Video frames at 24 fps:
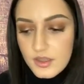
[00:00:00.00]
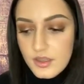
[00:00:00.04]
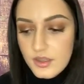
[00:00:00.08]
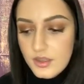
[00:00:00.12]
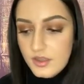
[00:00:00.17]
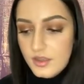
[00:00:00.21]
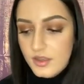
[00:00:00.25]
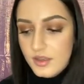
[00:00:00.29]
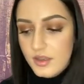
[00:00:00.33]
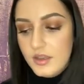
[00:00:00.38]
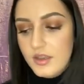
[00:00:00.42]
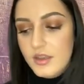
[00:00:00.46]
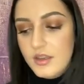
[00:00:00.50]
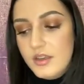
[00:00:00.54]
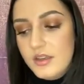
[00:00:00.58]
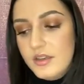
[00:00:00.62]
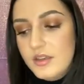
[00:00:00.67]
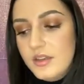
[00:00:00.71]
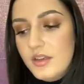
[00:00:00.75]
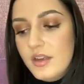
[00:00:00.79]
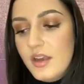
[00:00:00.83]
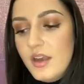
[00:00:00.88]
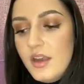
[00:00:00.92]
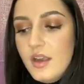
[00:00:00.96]

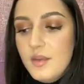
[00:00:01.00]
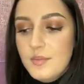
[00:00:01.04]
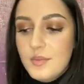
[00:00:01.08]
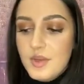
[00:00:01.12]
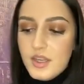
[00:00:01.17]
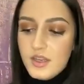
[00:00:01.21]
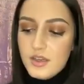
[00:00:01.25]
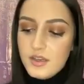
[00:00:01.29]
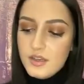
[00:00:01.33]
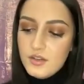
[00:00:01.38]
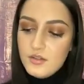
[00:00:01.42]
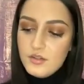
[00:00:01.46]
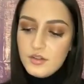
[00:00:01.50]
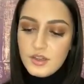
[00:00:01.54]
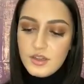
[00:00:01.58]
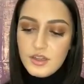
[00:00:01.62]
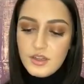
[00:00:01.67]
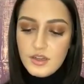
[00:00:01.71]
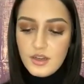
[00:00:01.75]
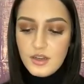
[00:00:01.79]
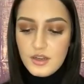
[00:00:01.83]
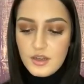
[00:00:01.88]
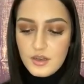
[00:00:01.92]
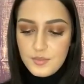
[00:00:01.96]
And I mean, you
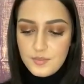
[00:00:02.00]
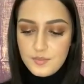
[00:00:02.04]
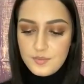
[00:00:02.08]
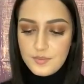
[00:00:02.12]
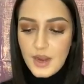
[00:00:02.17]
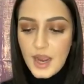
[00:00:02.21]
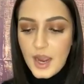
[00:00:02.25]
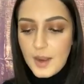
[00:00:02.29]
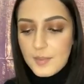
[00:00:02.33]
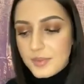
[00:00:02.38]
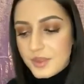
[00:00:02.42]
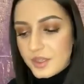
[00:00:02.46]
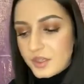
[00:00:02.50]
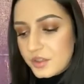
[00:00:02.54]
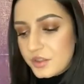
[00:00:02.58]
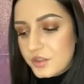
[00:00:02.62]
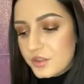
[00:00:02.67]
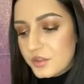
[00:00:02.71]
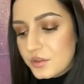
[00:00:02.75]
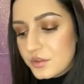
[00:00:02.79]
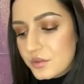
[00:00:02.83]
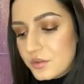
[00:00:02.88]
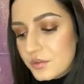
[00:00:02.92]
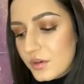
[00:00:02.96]
could pop the
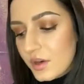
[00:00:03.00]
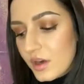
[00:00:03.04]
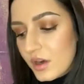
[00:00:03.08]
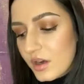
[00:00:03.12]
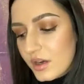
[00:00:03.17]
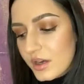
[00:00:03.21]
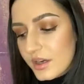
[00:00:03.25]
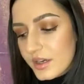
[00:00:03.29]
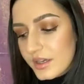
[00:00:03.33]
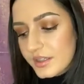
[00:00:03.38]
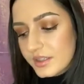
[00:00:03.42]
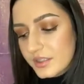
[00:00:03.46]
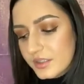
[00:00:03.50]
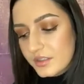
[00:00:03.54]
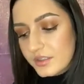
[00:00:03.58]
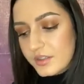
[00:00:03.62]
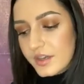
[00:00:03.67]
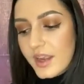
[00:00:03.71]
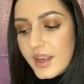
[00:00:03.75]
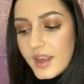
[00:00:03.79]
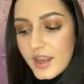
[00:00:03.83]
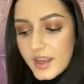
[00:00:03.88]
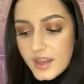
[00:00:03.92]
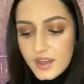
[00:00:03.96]
glue on your
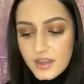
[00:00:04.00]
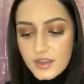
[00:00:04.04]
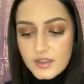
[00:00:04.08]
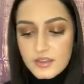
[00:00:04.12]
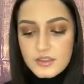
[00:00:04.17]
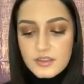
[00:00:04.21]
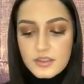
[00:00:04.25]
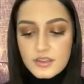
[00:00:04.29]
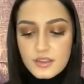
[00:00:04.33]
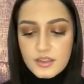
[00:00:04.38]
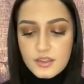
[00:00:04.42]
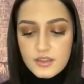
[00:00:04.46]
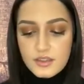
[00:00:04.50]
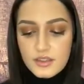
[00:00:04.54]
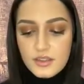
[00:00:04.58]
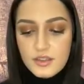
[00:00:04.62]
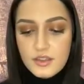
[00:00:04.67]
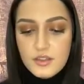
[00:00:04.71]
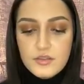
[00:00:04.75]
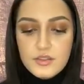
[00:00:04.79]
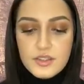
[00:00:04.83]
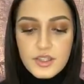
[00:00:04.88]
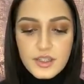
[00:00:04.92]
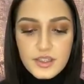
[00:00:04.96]
hand and then
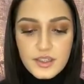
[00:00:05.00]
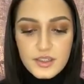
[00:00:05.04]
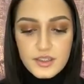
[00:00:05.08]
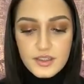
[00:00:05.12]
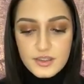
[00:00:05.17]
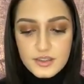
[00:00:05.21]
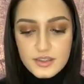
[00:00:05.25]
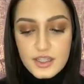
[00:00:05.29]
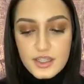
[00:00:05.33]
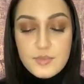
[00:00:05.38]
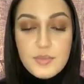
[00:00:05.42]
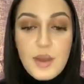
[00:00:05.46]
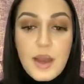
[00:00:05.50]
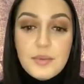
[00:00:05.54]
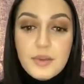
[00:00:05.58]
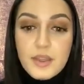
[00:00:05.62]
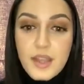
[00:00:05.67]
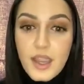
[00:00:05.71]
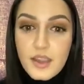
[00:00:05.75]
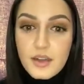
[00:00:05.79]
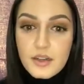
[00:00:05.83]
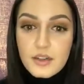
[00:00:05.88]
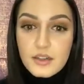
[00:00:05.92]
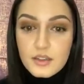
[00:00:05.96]
use like a tip
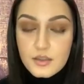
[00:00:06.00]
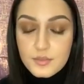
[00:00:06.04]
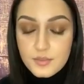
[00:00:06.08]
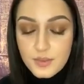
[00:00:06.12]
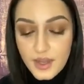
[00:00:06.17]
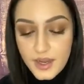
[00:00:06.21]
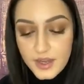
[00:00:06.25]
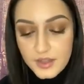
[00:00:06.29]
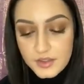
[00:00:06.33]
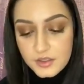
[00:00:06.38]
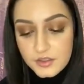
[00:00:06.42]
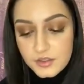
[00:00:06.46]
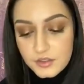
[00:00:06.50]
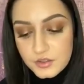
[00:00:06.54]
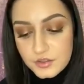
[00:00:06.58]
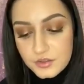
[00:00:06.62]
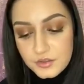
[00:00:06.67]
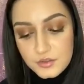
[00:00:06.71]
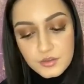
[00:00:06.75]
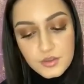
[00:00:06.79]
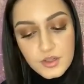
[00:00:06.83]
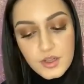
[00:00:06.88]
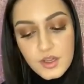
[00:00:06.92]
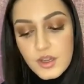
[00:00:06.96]
applicator to apply the
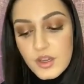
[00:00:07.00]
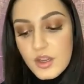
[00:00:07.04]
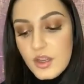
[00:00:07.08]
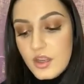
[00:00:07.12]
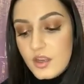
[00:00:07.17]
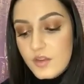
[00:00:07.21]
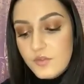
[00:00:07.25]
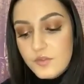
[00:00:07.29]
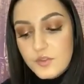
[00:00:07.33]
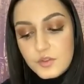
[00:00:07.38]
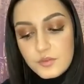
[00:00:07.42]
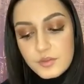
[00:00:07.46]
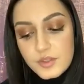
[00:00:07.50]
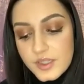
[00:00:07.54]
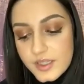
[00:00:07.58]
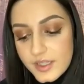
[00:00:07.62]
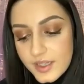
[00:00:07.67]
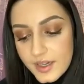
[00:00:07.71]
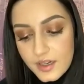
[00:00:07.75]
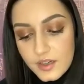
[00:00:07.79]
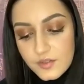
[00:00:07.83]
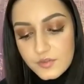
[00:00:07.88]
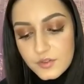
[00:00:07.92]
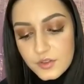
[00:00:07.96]
glue. If you're really
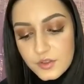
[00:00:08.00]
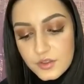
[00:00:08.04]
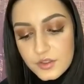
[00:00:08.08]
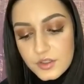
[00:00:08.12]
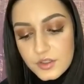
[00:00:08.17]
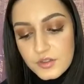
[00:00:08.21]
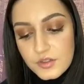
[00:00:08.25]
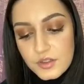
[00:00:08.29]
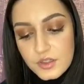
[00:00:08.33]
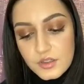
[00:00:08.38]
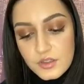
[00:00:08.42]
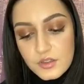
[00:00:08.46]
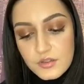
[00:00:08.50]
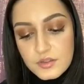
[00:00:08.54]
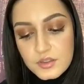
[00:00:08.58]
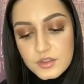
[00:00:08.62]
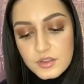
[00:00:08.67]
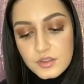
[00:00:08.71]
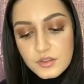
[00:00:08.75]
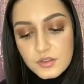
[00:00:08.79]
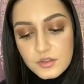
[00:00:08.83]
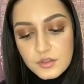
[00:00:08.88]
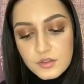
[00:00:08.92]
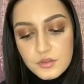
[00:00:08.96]
careful, you use
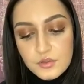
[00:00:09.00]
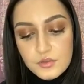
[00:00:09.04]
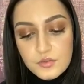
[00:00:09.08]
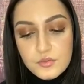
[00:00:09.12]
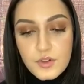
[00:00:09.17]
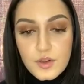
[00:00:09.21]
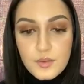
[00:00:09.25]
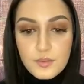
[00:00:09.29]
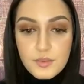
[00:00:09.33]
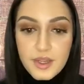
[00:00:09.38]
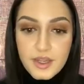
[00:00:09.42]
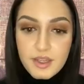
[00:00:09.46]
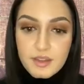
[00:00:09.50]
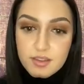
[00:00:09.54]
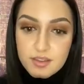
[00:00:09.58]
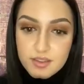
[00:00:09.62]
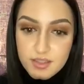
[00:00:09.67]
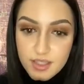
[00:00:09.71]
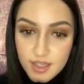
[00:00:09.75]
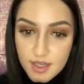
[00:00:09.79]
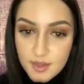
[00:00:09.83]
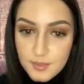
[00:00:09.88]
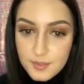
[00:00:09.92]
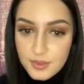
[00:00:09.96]
the glue from like the
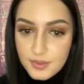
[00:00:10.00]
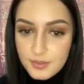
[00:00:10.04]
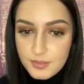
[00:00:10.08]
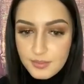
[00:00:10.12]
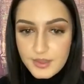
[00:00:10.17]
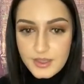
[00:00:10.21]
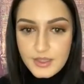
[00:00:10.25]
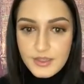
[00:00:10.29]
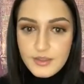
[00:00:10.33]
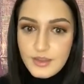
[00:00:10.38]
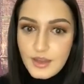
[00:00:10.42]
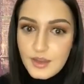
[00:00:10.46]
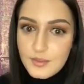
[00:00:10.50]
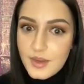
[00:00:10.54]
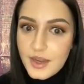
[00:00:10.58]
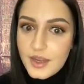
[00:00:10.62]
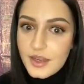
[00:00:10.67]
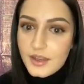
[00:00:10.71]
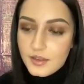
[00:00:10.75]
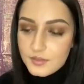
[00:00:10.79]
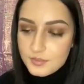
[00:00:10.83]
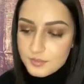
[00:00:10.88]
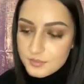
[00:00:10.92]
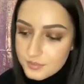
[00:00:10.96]
tip, but that
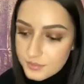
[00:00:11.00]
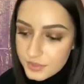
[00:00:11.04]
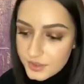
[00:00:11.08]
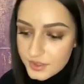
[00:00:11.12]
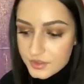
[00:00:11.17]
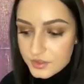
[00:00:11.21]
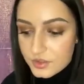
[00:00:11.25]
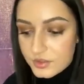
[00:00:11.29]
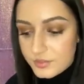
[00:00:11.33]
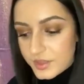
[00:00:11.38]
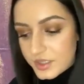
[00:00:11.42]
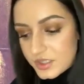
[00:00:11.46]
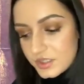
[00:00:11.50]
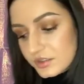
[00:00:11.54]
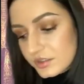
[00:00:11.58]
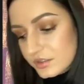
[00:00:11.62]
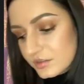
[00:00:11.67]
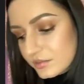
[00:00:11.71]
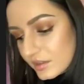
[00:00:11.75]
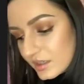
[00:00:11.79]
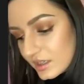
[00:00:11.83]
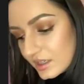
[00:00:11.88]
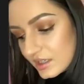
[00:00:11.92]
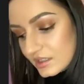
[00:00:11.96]
might put too much
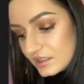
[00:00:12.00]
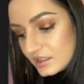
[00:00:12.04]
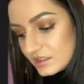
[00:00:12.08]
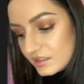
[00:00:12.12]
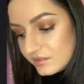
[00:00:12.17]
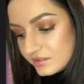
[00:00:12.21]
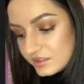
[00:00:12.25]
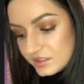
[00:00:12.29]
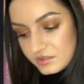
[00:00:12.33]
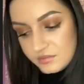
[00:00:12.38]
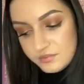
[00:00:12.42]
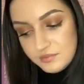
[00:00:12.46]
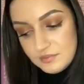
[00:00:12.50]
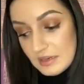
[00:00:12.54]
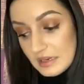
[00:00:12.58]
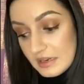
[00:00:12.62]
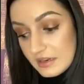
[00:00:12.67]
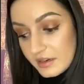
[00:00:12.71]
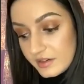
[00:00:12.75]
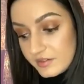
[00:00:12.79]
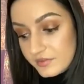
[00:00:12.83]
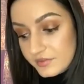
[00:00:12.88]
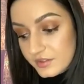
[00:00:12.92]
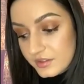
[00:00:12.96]
glue on, so just be
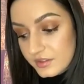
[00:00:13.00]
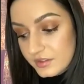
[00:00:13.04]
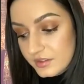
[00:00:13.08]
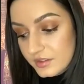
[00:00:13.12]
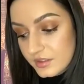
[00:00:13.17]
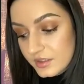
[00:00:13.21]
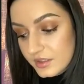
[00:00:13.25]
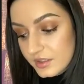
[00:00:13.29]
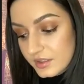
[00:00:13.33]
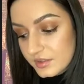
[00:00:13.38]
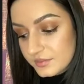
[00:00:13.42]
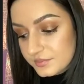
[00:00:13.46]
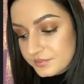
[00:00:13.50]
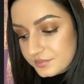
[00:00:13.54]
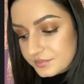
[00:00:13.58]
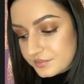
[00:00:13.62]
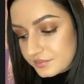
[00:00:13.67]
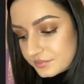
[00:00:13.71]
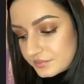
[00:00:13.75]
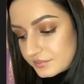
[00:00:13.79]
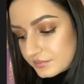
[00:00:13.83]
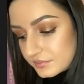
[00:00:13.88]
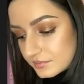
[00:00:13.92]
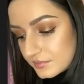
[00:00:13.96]
careful.
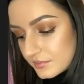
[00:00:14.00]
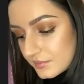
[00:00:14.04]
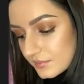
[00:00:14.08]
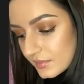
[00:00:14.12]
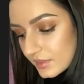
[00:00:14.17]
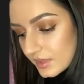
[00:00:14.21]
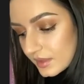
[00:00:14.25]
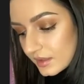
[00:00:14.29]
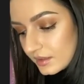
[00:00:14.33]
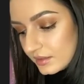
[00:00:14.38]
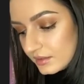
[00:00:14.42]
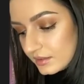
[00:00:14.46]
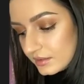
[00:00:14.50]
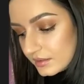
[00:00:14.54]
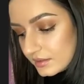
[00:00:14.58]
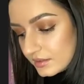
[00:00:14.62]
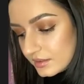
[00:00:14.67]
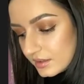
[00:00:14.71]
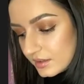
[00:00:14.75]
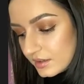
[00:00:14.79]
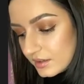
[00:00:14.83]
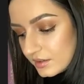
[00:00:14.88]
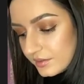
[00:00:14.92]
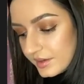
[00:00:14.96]

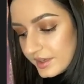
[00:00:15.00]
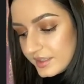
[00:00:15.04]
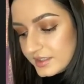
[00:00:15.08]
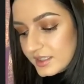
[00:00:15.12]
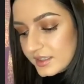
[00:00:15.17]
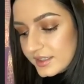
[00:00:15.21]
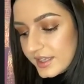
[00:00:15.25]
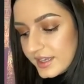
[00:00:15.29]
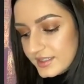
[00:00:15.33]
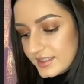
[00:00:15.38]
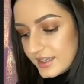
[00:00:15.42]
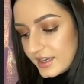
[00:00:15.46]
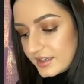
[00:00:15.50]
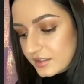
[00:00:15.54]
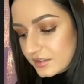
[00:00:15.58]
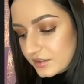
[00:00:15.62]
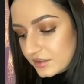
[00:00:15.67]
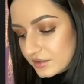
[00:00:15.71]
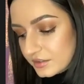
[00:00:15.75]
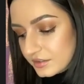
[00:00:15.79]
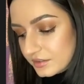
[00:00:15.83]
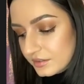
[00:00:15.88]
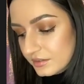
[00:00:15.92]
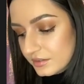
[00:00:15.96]
So it's a latex
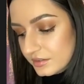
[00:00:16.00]
glue.